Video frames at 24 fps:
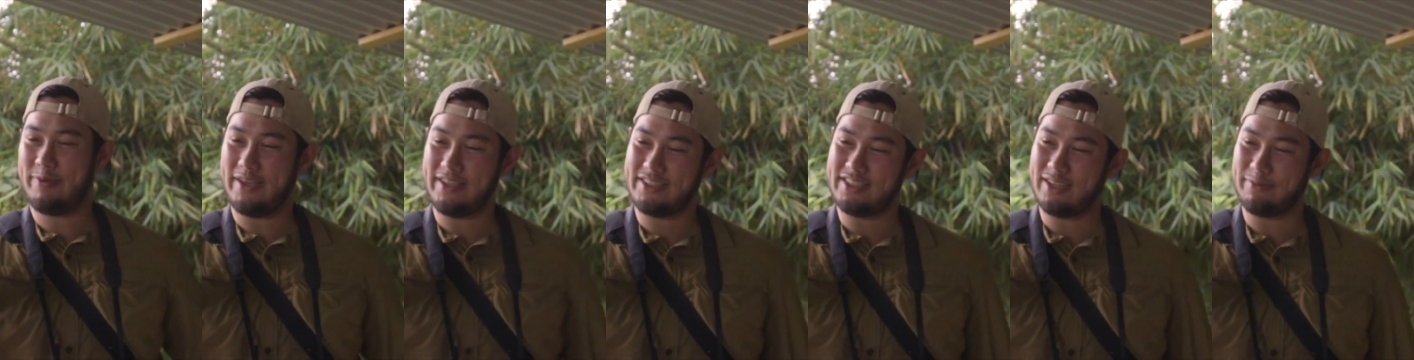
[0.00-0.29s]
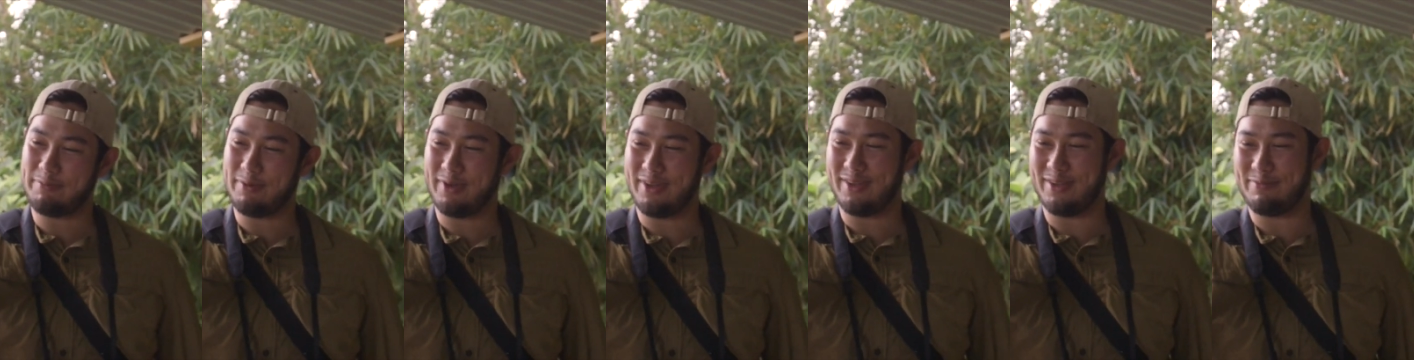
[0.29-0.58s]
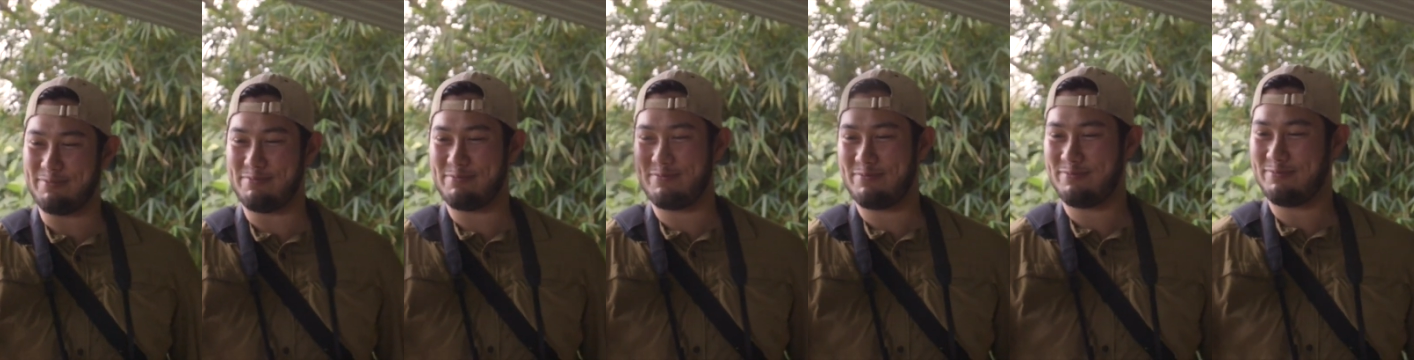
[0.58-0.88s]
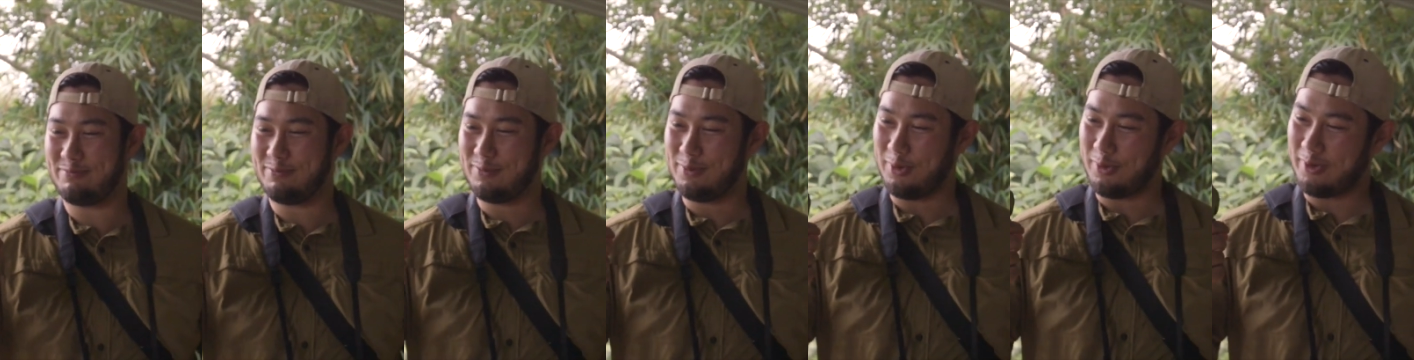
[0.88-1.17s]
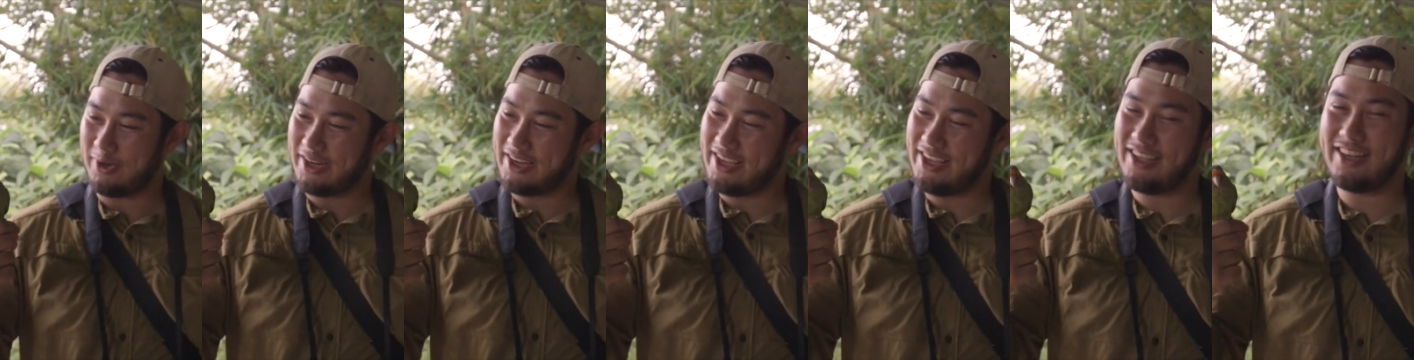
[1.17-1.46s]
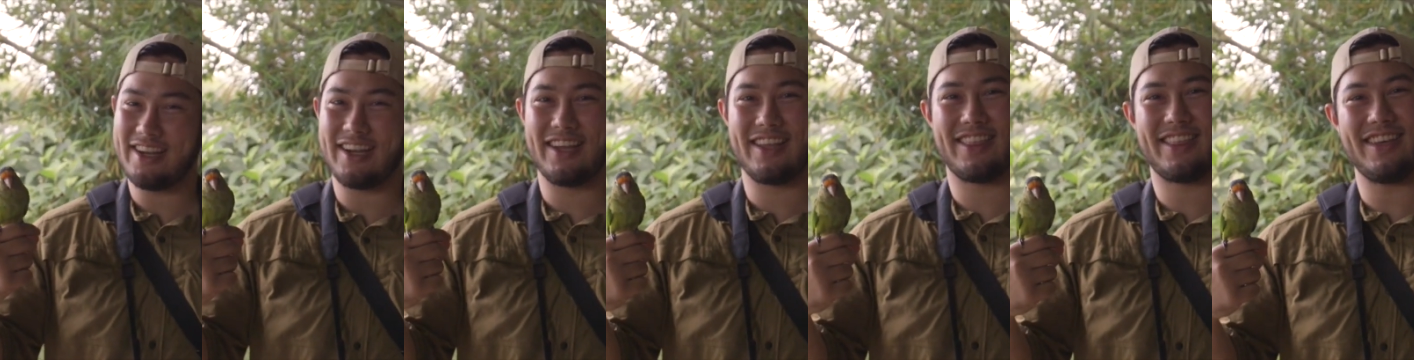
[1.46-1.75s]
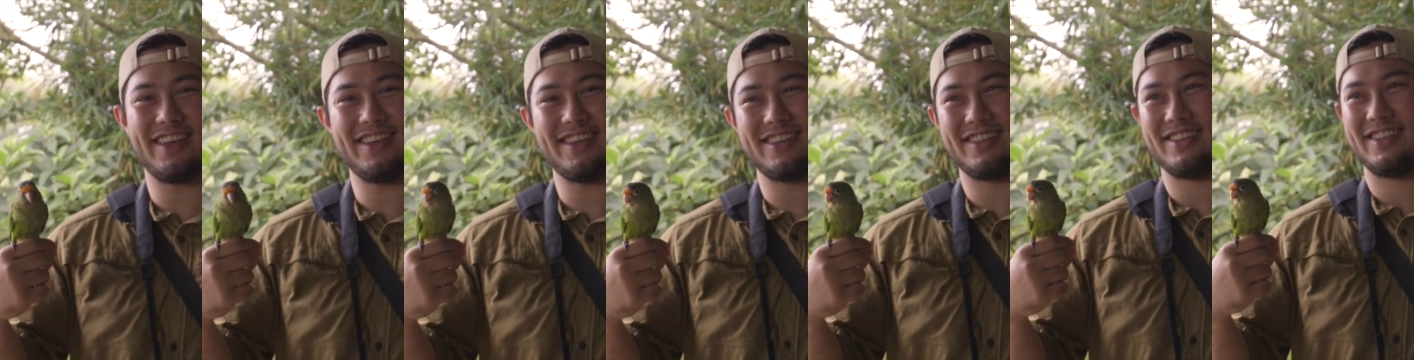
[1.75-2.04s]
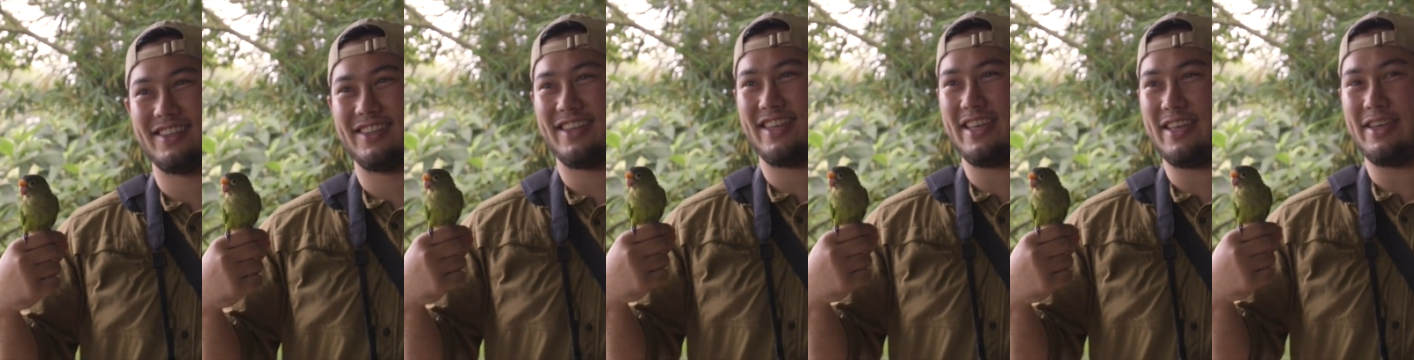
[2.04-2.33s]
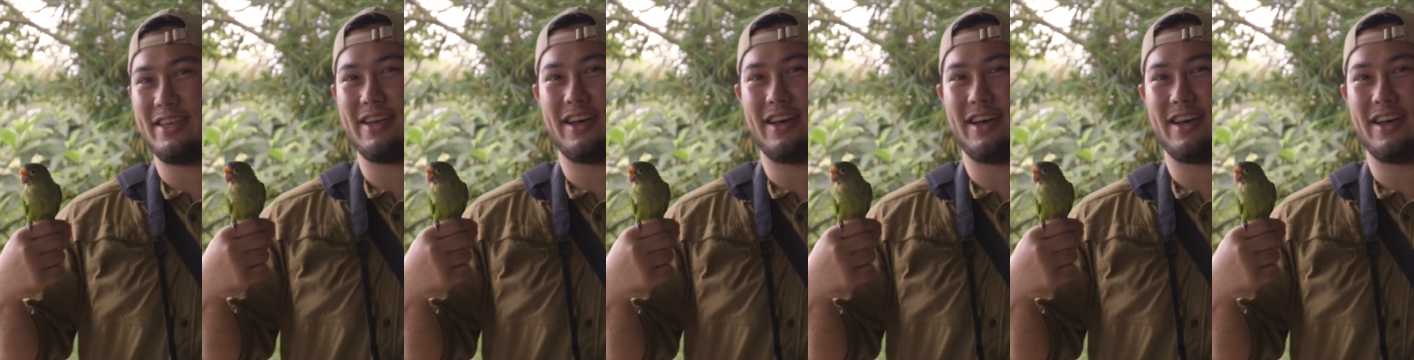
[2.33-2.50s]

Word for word: they really try to give you the best experience they